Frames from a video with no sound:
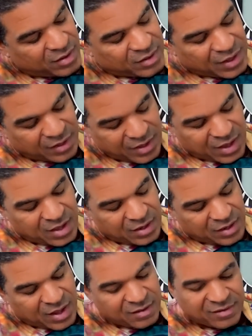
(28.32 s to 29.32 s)
like
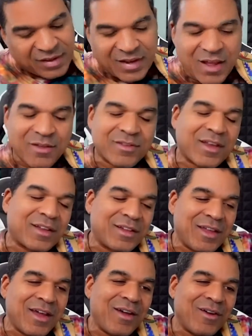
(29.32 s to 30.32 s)
analyzing and I was like,
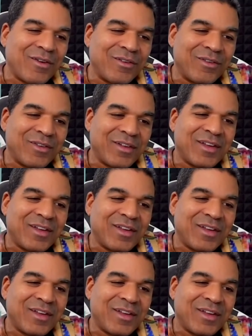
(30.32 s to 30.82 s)
no,